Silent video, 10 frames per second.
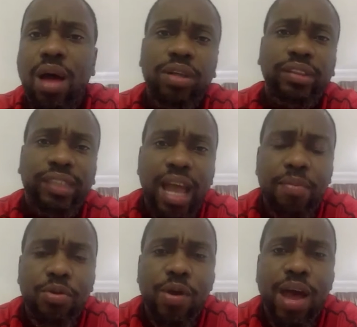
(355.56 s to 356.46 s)
at one
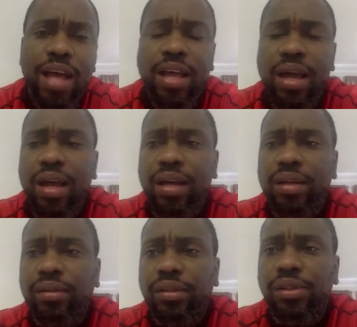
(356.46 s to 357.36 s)
time you had uh,
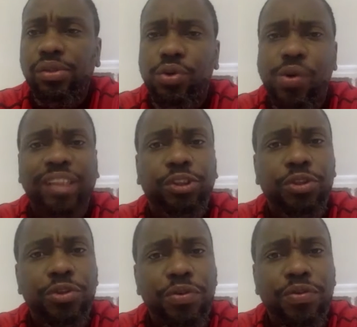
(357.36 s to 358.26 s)
U S
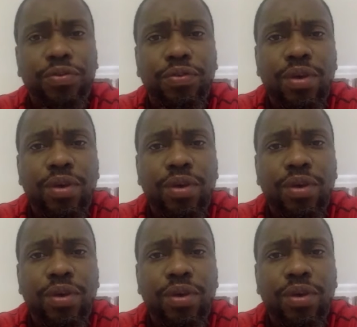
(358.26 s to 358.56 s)
youth